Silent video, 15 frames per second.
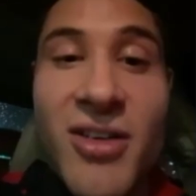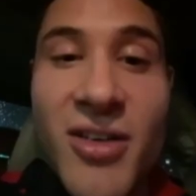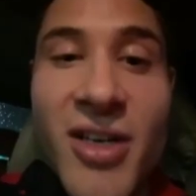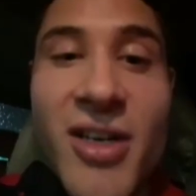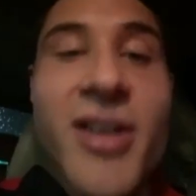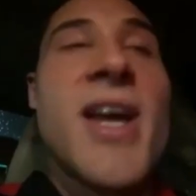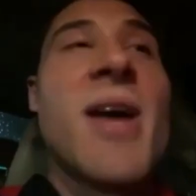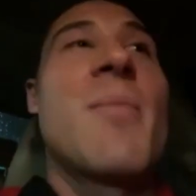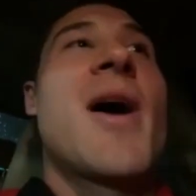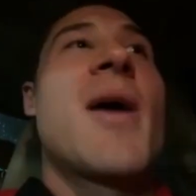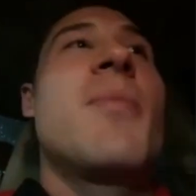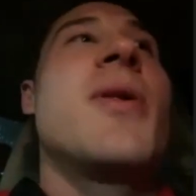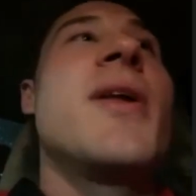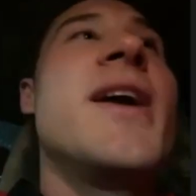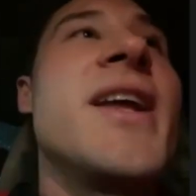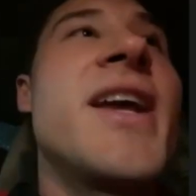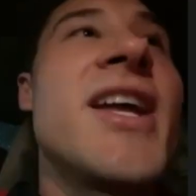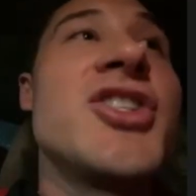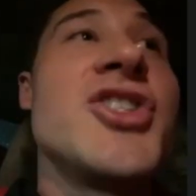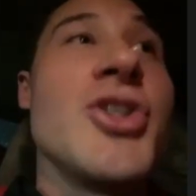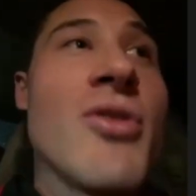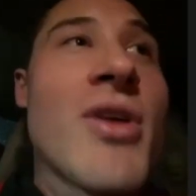year. Yep, I played
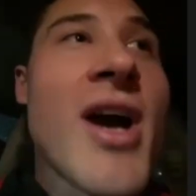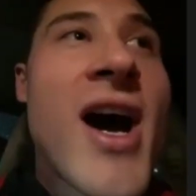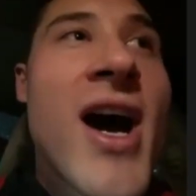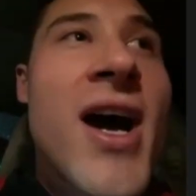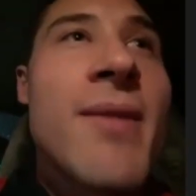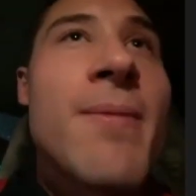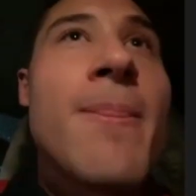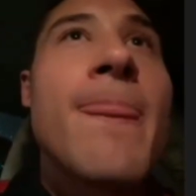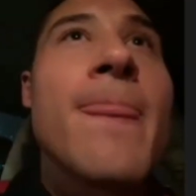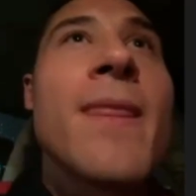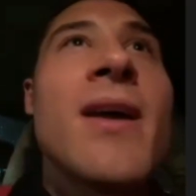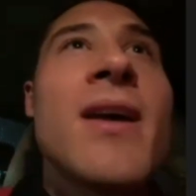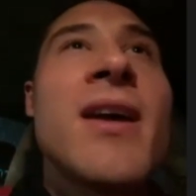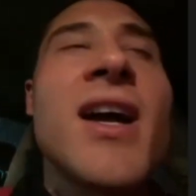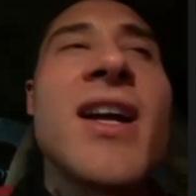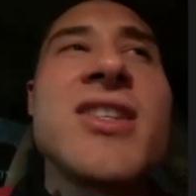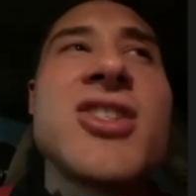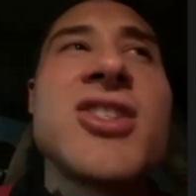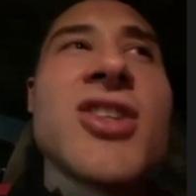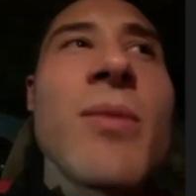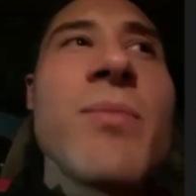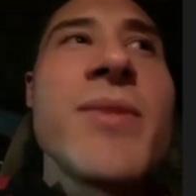against UConn, got
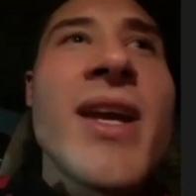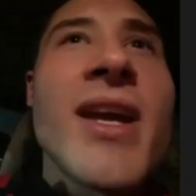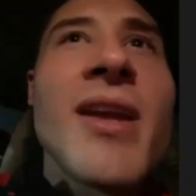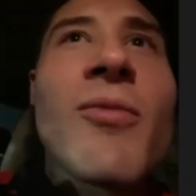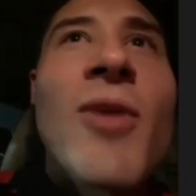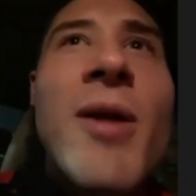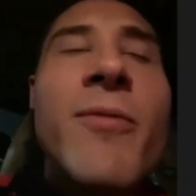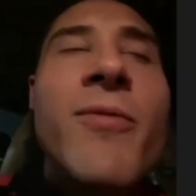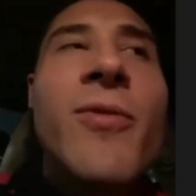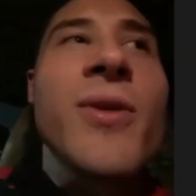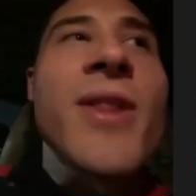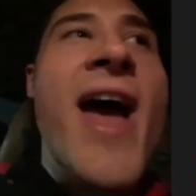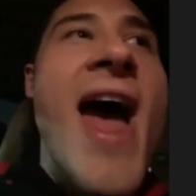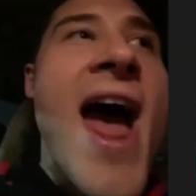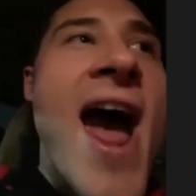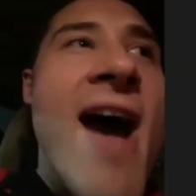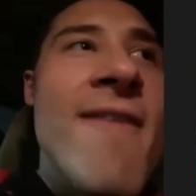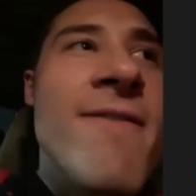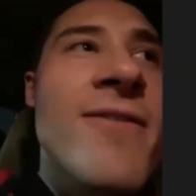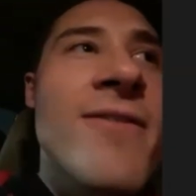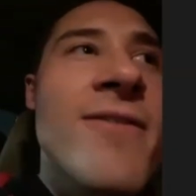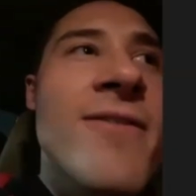subbed in right before the half,
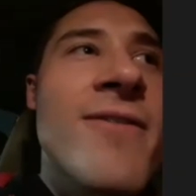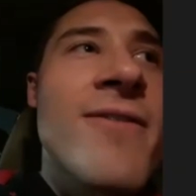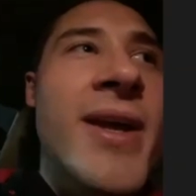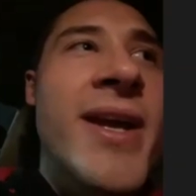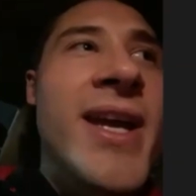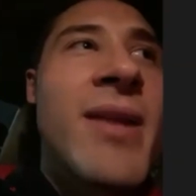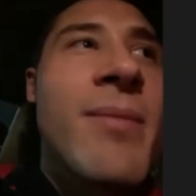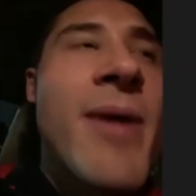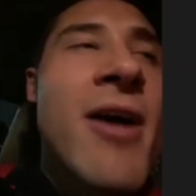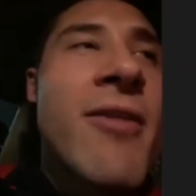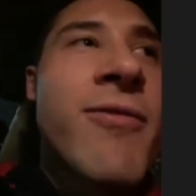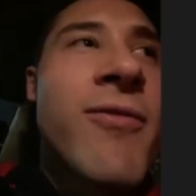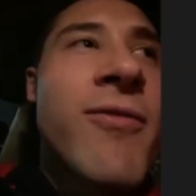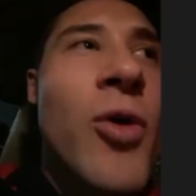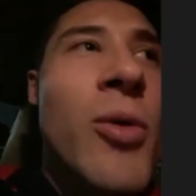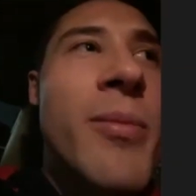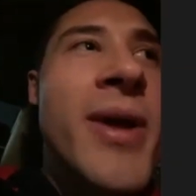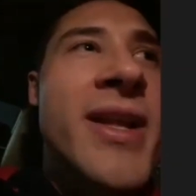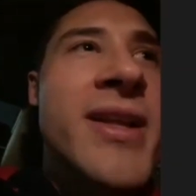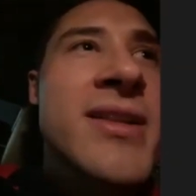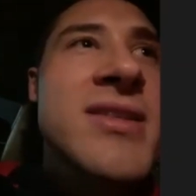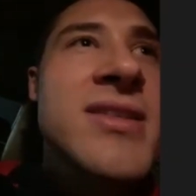and played about 4
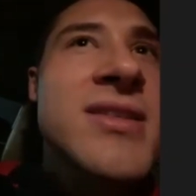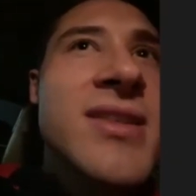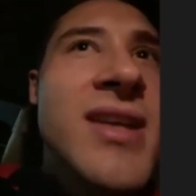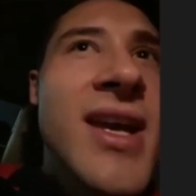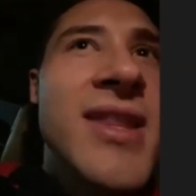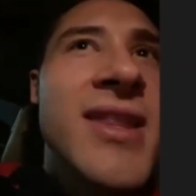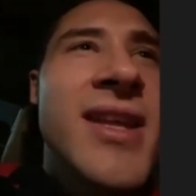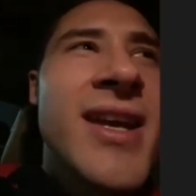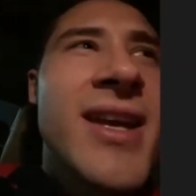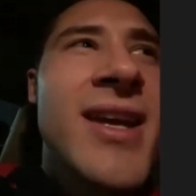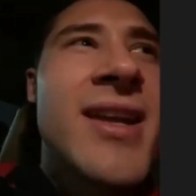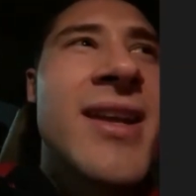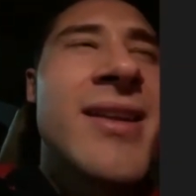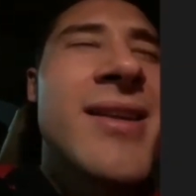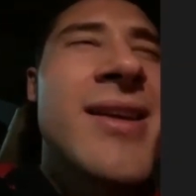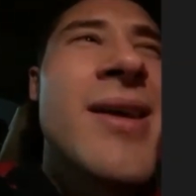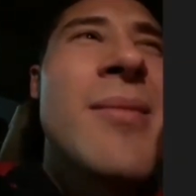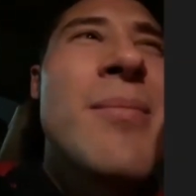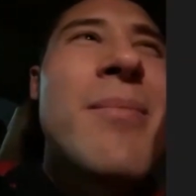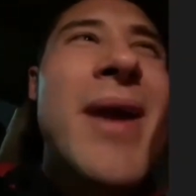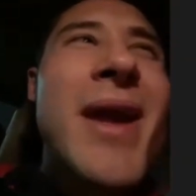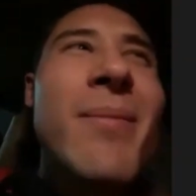minutes, and then
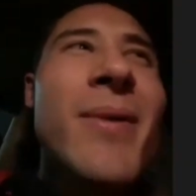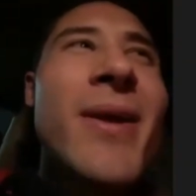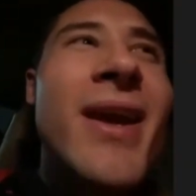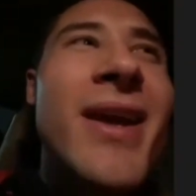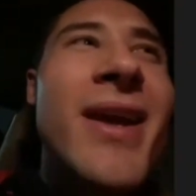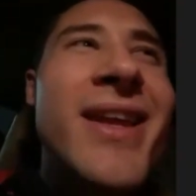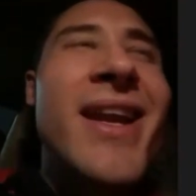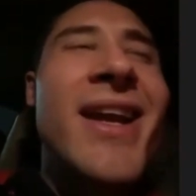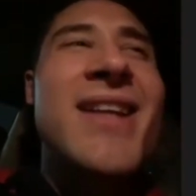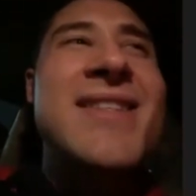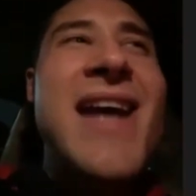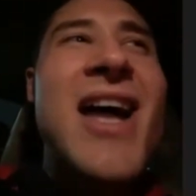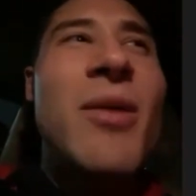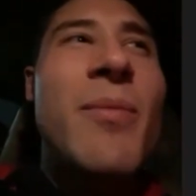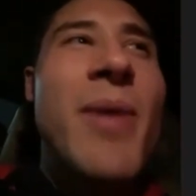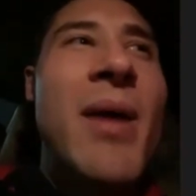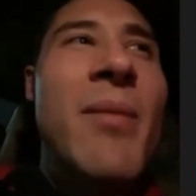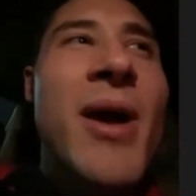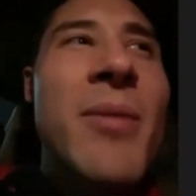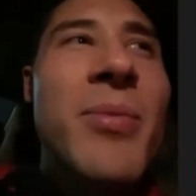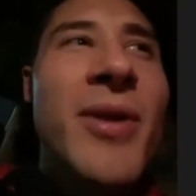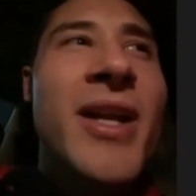against Alabama,
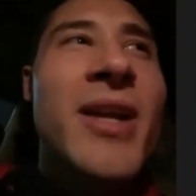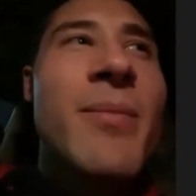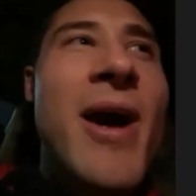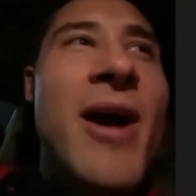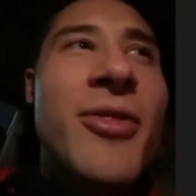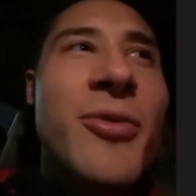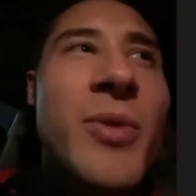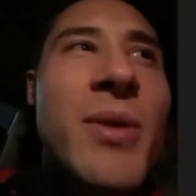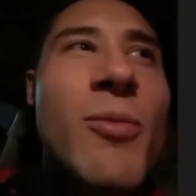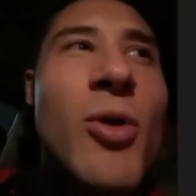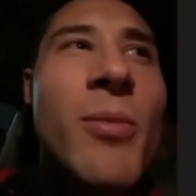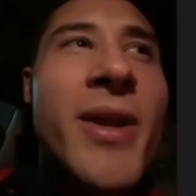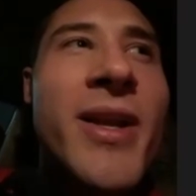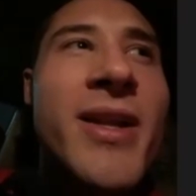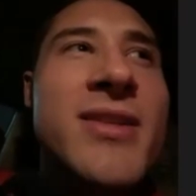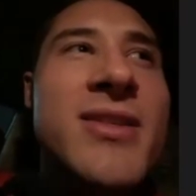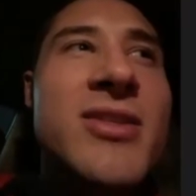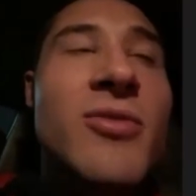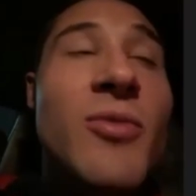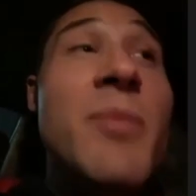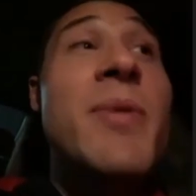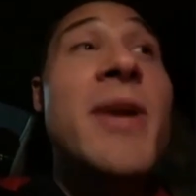I played about 3 more
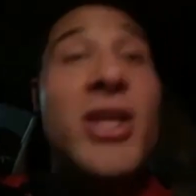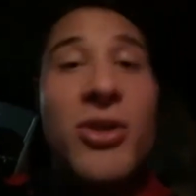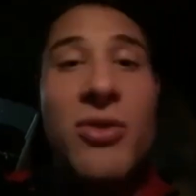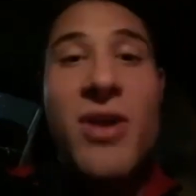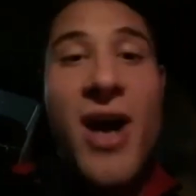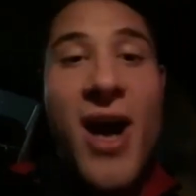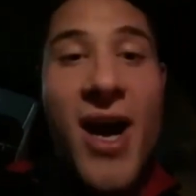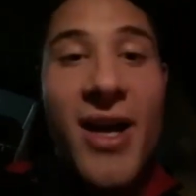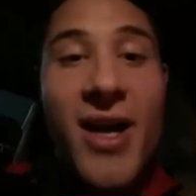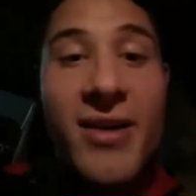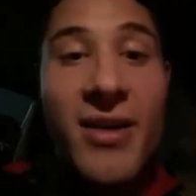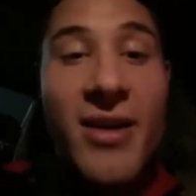minutes. We beat UConn,